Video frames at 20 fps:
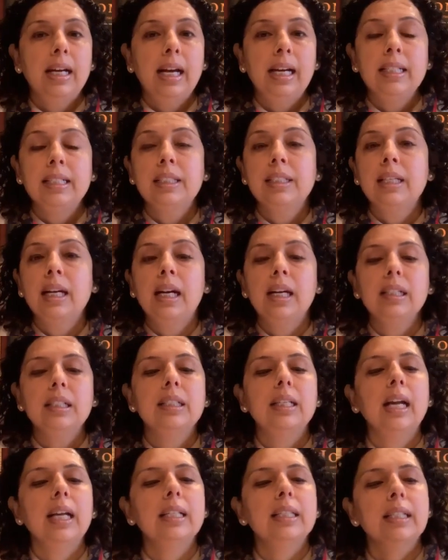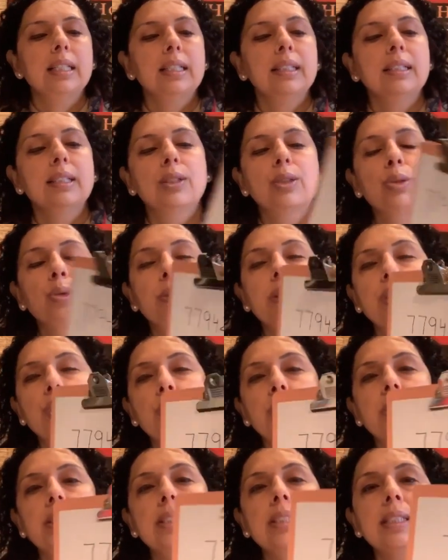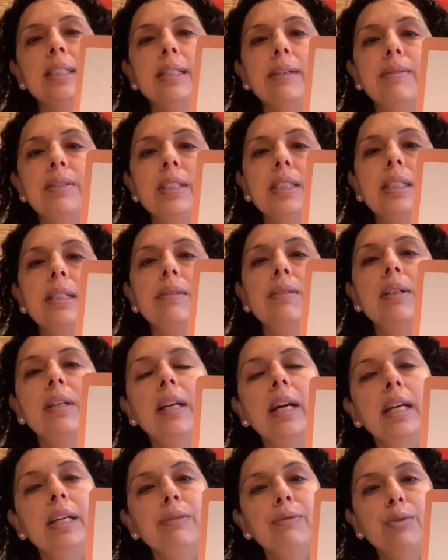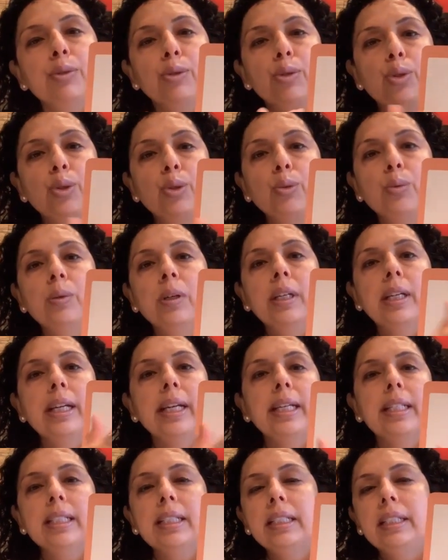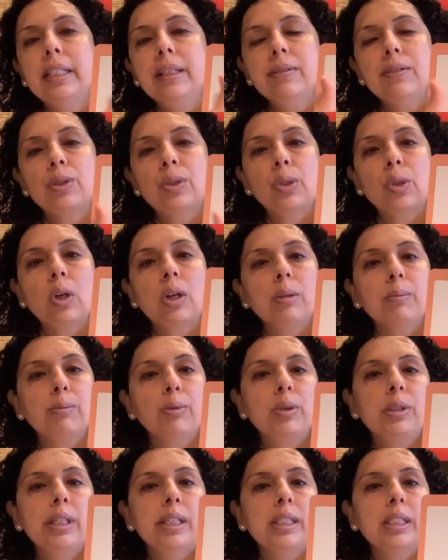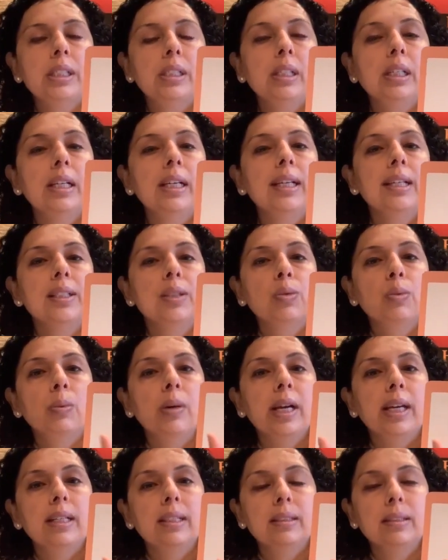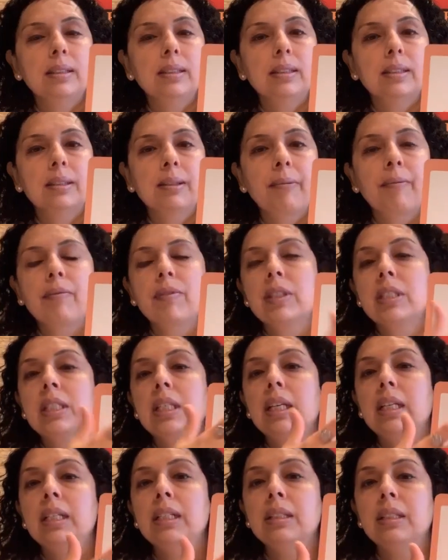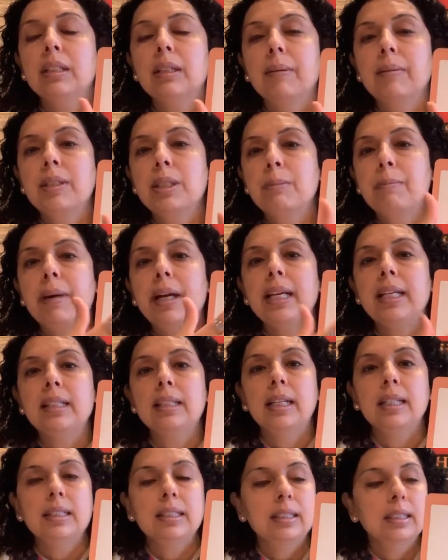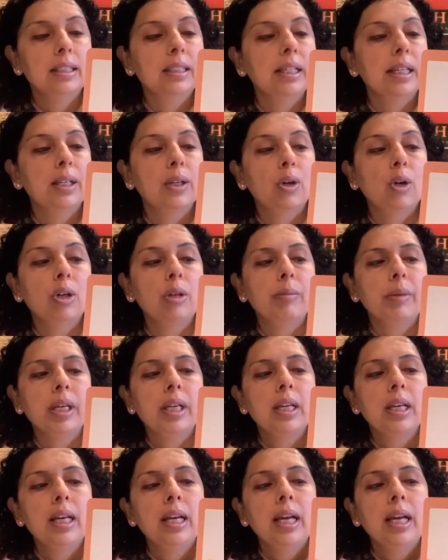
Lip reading: And start chanting the switch word 7794218. It gives strong protection against viruses, sudden spike that is in the economy.